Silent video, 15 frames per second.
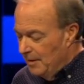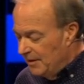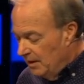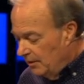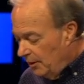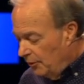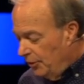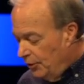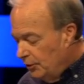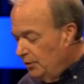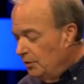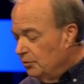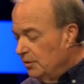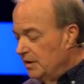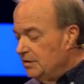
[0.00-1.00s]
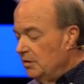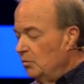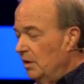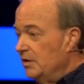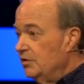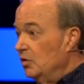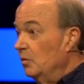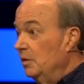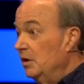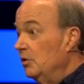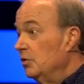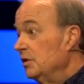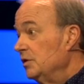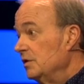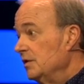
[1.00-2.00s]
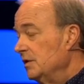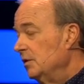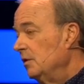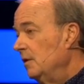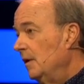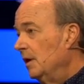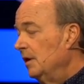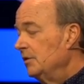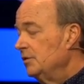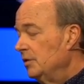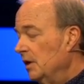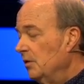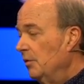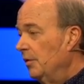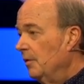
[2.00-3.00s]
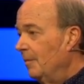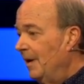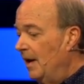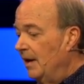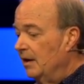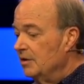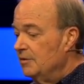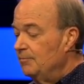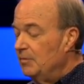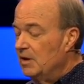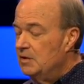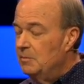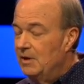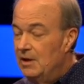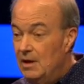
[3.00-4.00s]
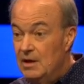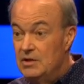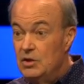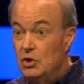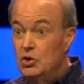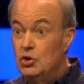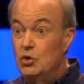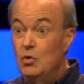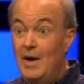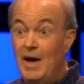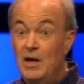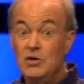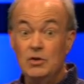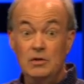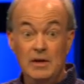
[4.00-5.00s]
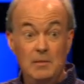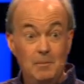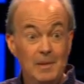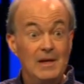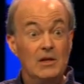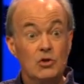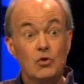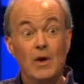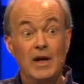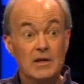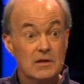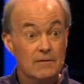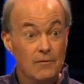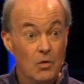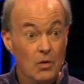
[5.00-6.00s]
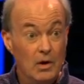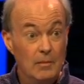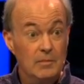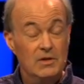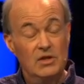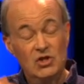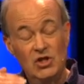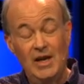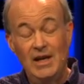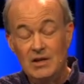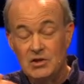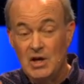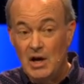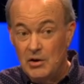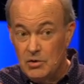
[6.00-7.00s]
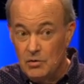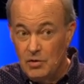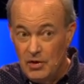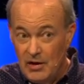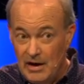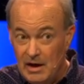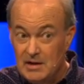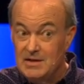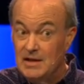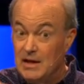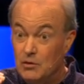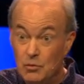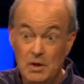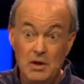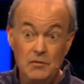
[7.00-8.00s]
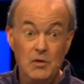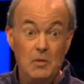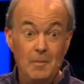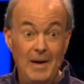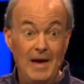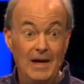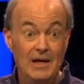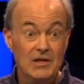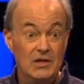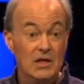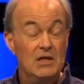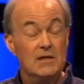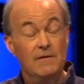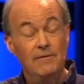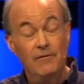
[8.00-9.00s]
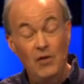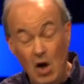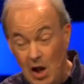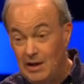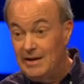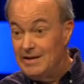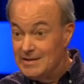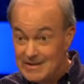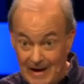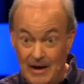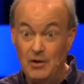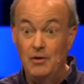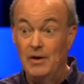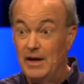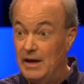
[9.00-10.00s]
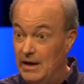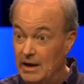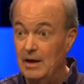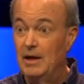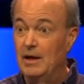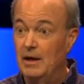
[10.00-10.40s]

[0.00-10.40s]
But then the third reason why so many Christians still are struggling with their baggage is because to actually be transformed, to change how you think, to get rid of your baggage is voluntary.